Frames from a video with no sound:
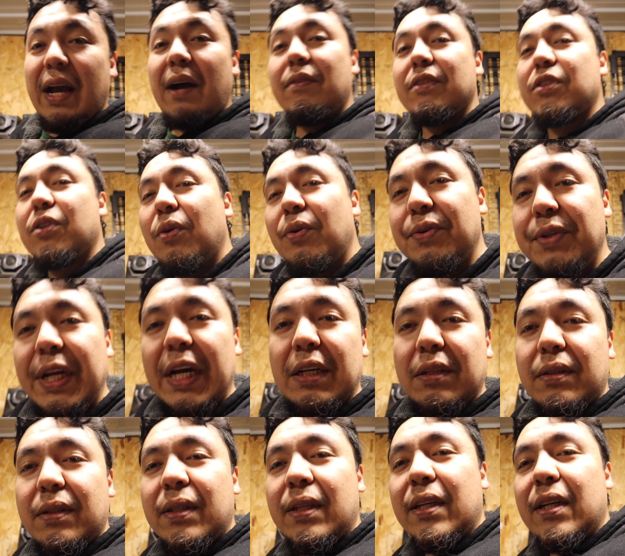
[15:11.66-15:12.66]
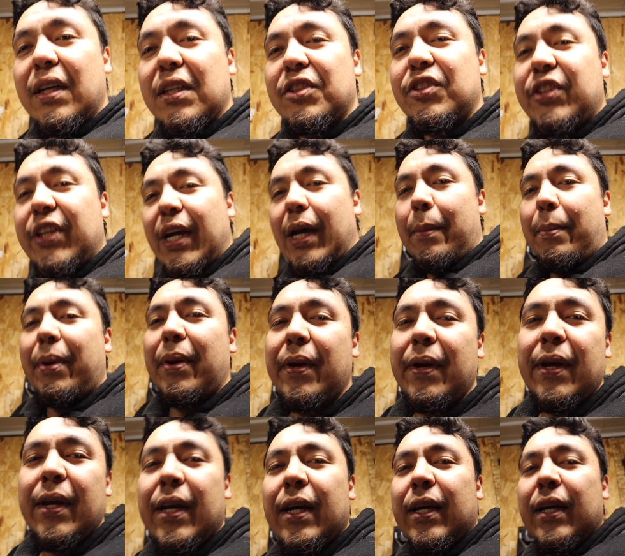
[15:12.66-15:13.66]
I was going down a step.
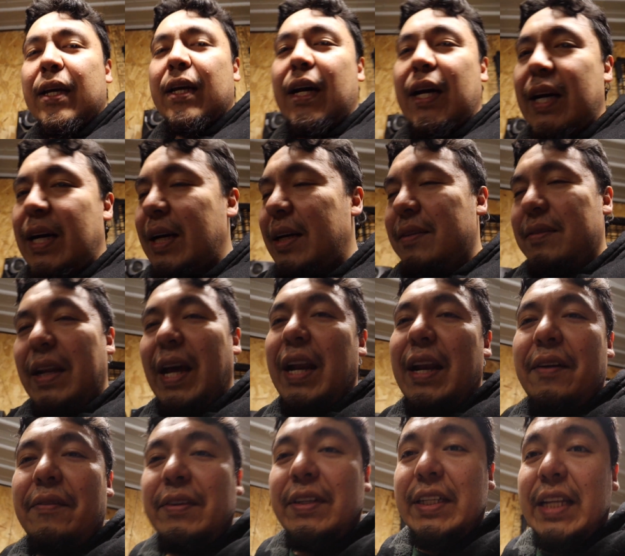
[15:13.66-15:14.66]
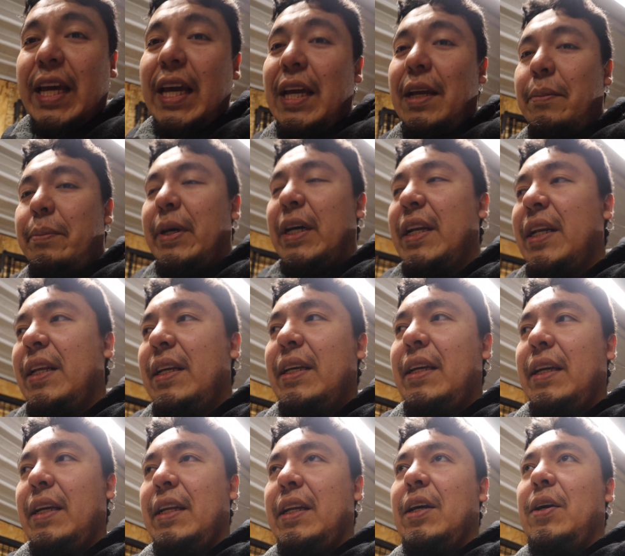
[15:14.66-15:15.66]
Not every day, but,
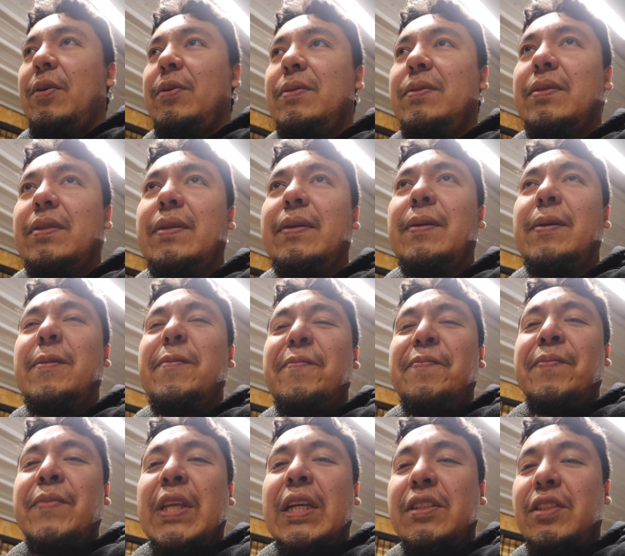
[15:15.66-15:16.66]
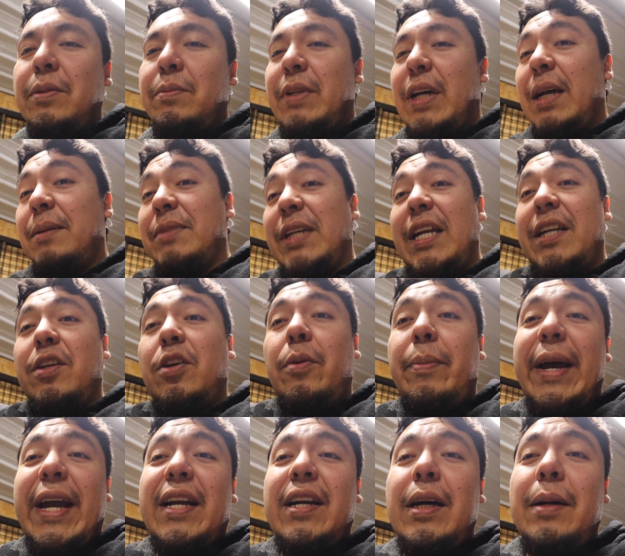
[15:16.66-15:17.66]
you know, And sometimes I had to go
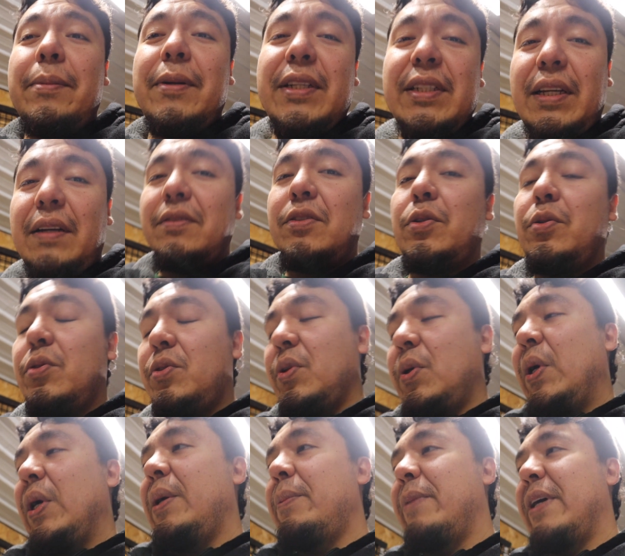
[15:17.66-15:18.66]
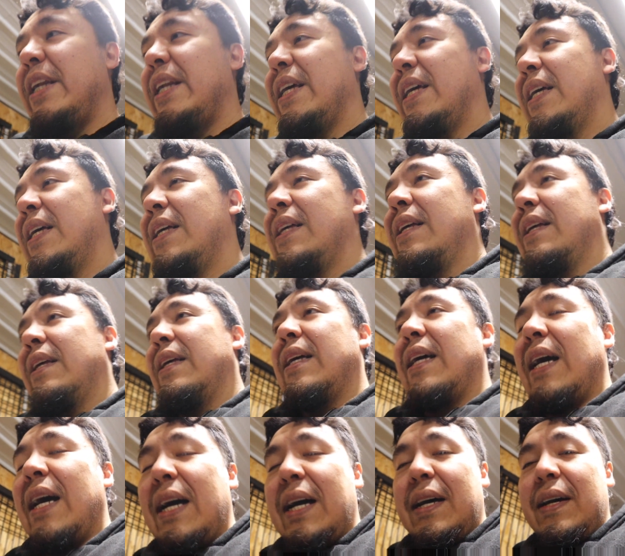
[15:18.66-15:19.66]
back up because I was too sore, but
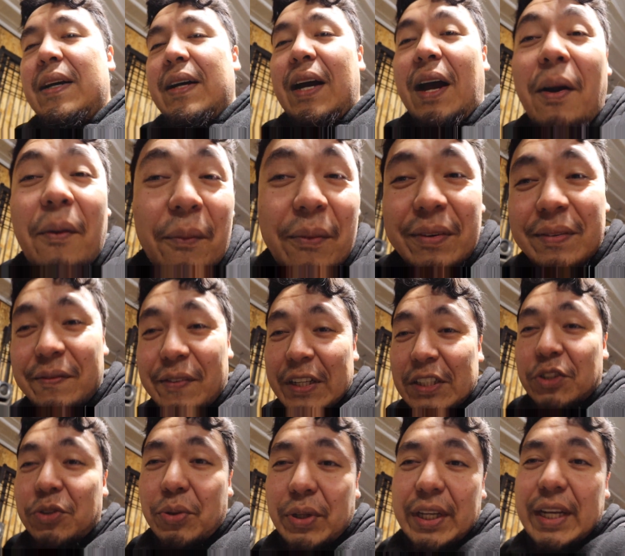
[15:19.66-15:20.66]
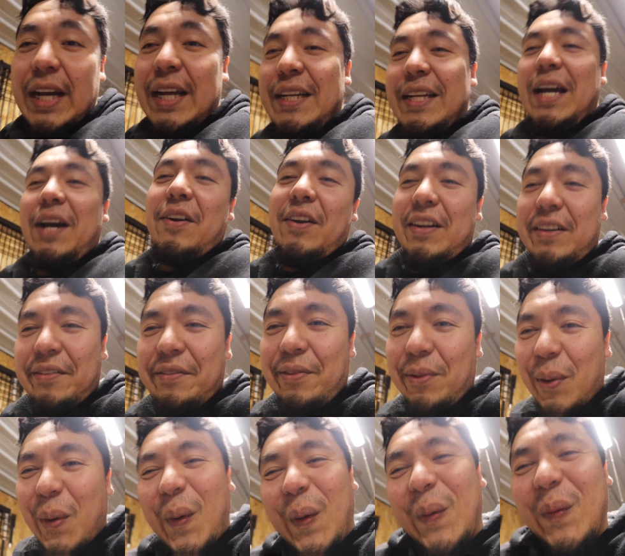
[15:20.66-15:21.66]
I eventually got down on the
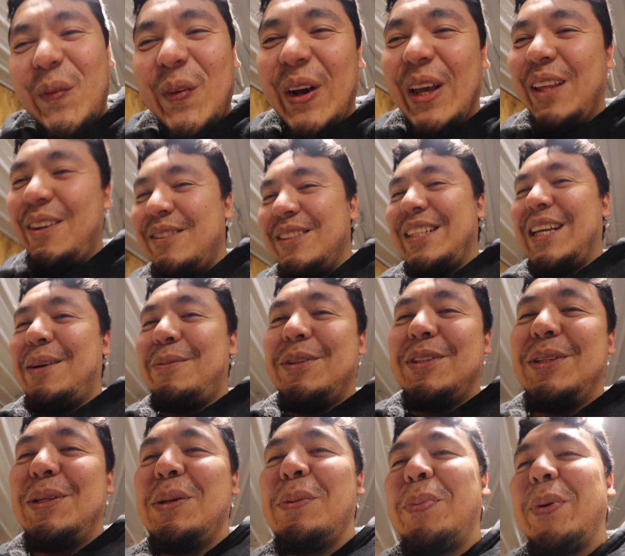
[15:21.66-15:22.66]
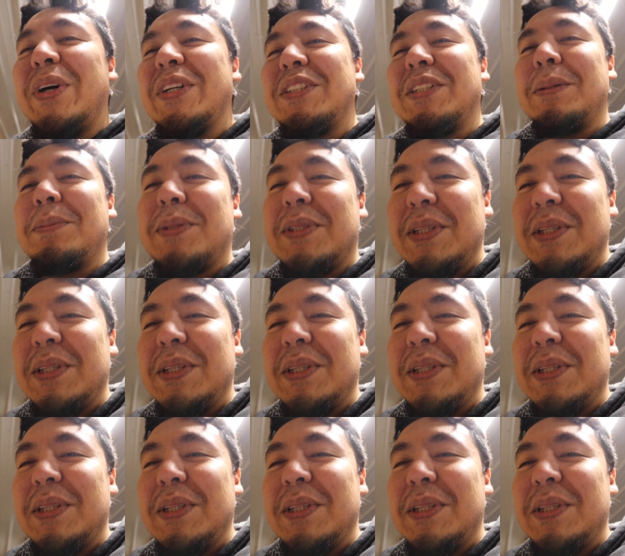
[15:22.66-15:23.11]
floor and finally was able to do push-ups.